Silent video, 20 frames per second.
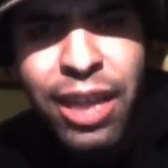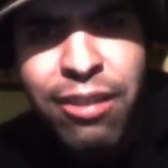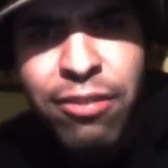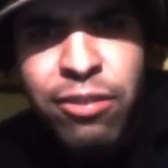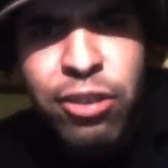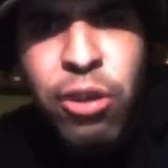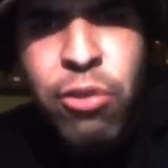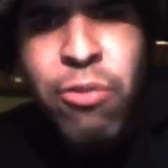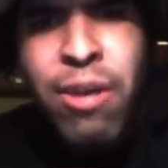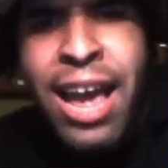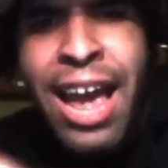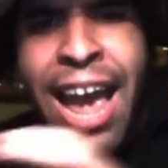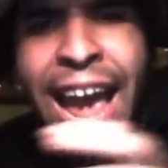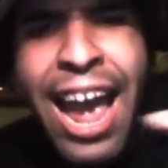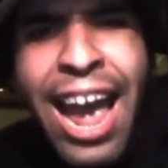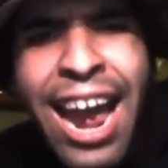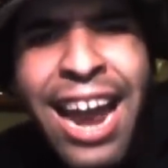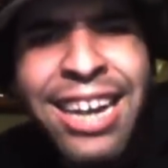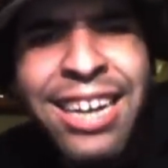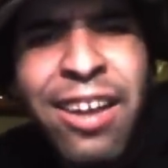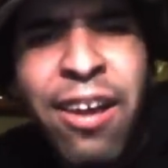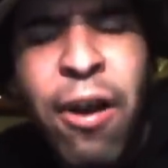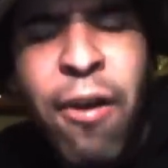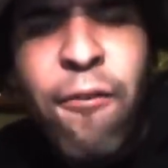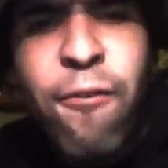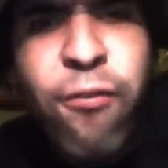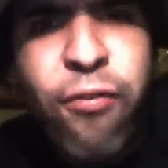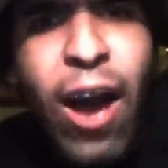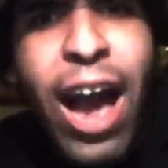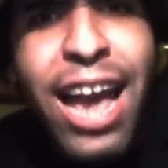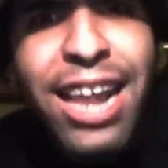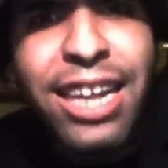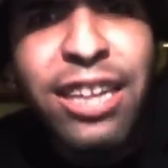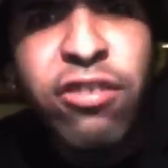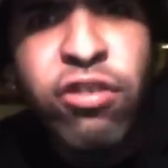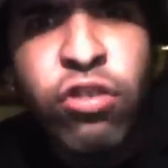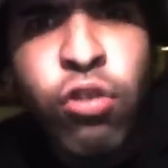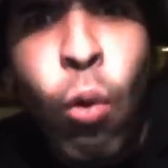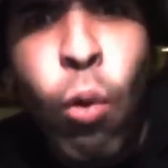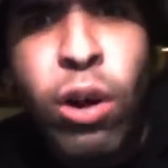to end violence
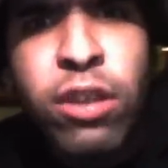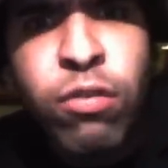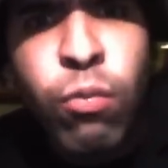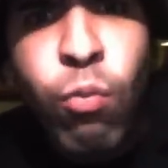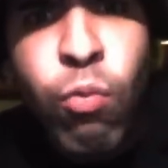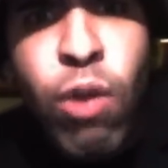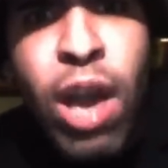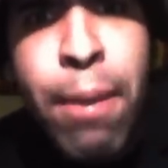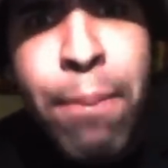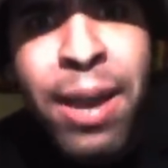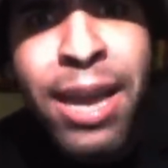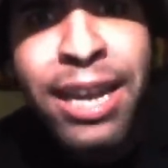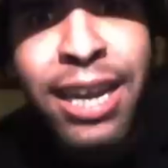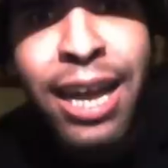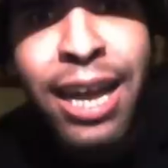towards women.